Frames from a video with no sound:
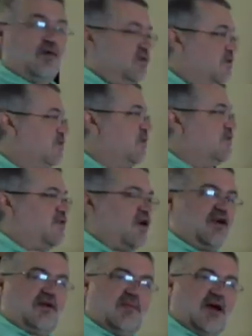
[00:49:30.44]
because we've
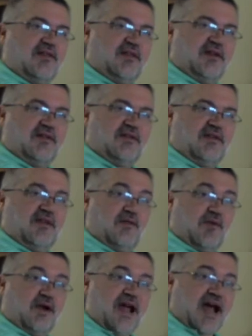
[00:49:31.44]
talked about these in the
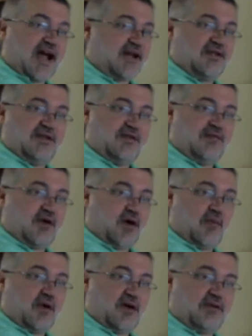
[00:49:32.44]
reactions of
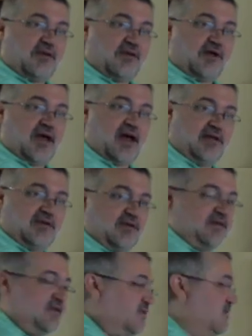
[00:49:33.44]
carboxylic
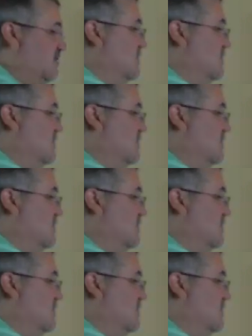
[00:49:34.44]
acids,